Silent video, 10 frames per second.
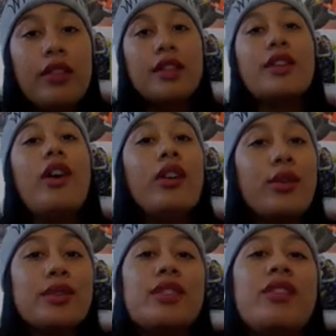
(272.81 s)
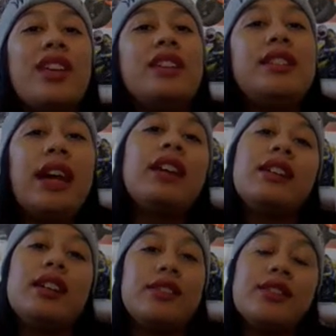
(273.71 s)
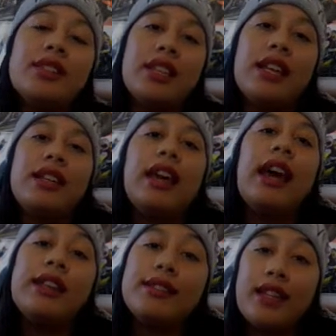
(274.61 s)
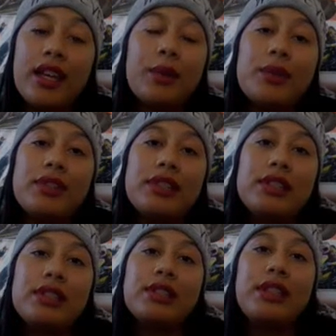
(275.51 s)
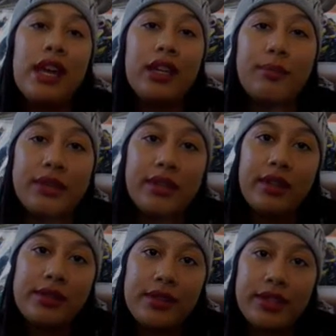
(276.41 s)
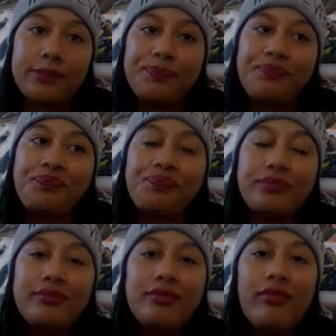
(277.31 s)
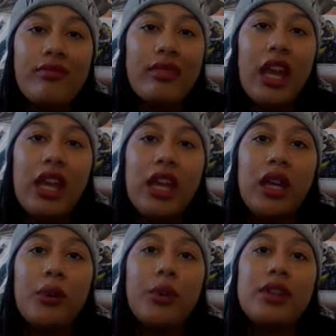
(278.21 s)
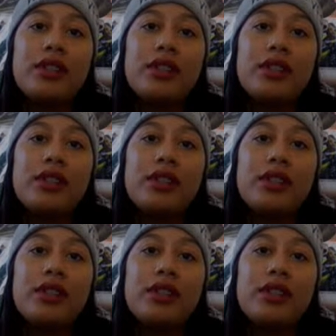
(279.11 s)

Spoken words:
the dark horse of the entire race on Sunday, I'd say, was Danny Pedrosa. He